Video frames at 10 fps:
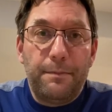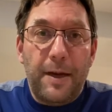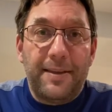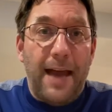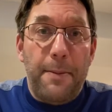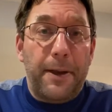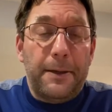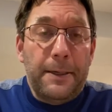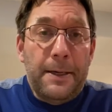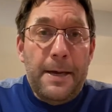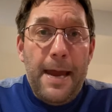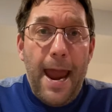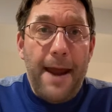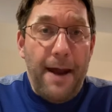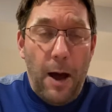assignment,
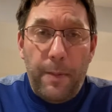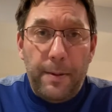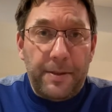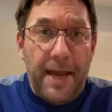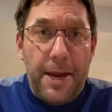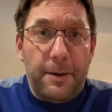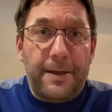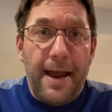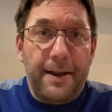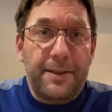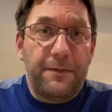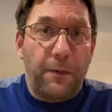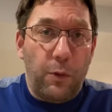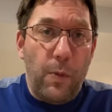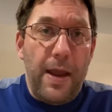and I'll be able to take your attendance
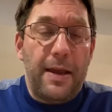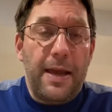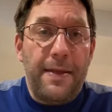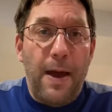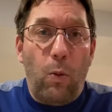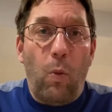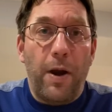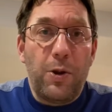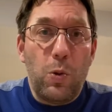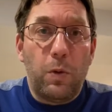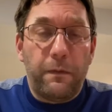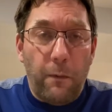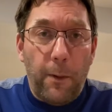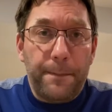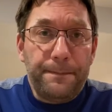for the week in that one Google
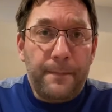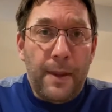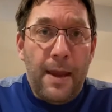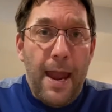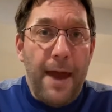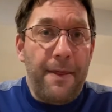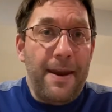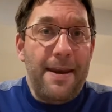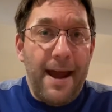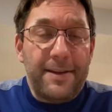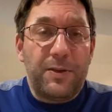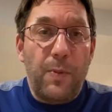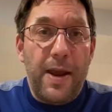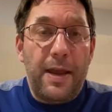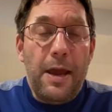form. And then next
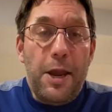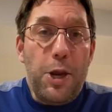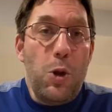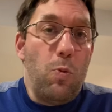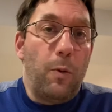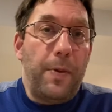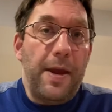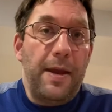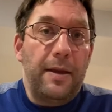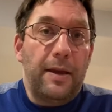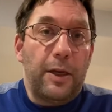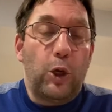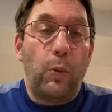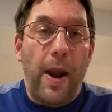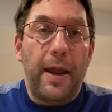week, you will be
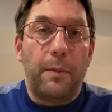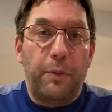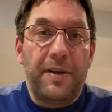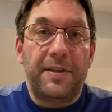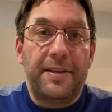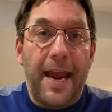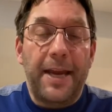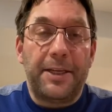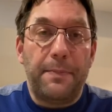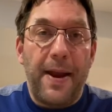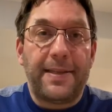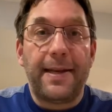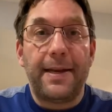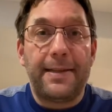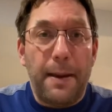creating a presentation based
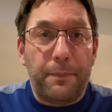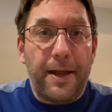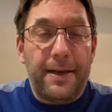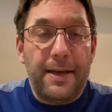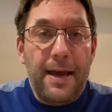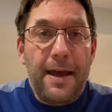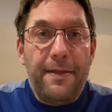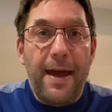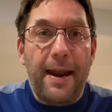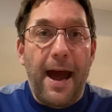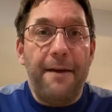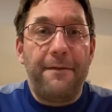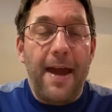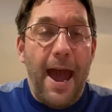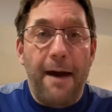on a template that I
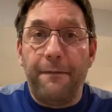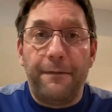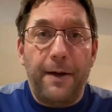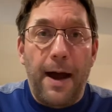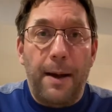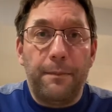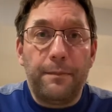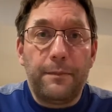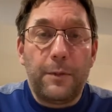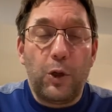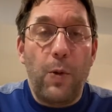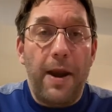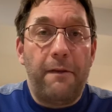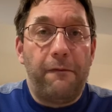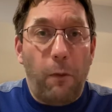have um,
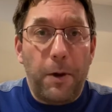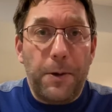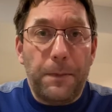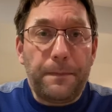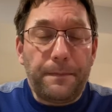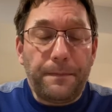created for you